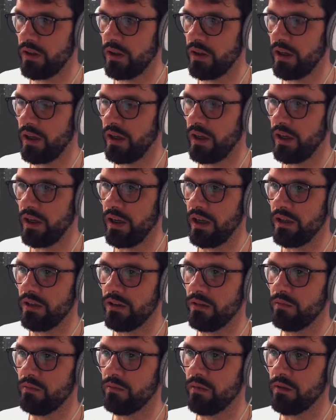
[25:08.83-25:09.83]
And
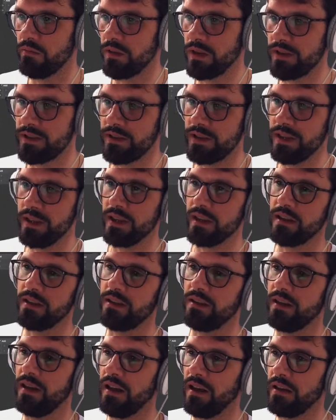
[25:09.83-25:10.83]
what we're seeing is
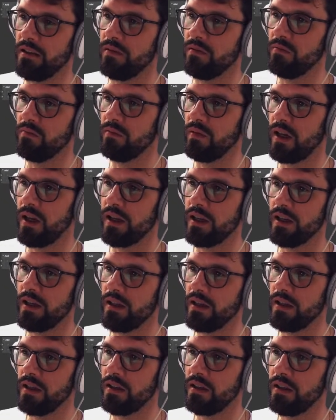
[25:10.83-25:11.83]
that
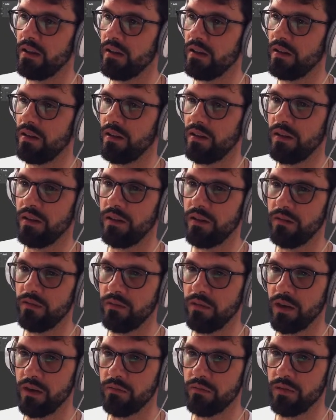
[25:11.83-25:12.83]

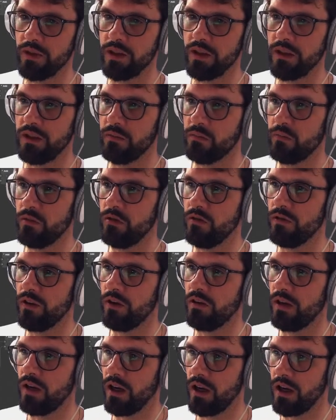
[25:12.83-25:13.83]
when we move our
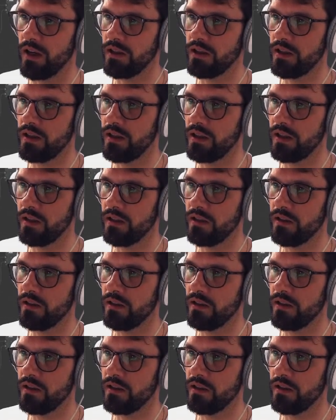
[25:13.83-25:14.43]
light here,